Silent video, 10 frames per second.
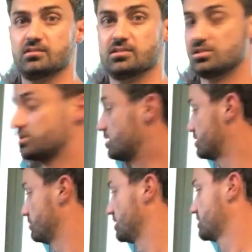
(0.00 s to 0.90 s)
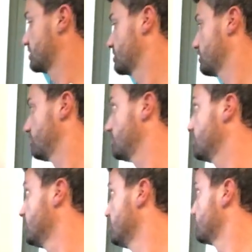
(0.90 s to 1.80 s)
it just shuts them nice and
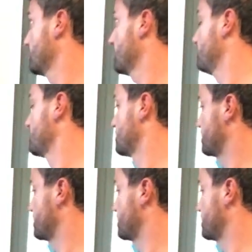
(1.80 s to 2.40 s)
slowly. So I got a bunch of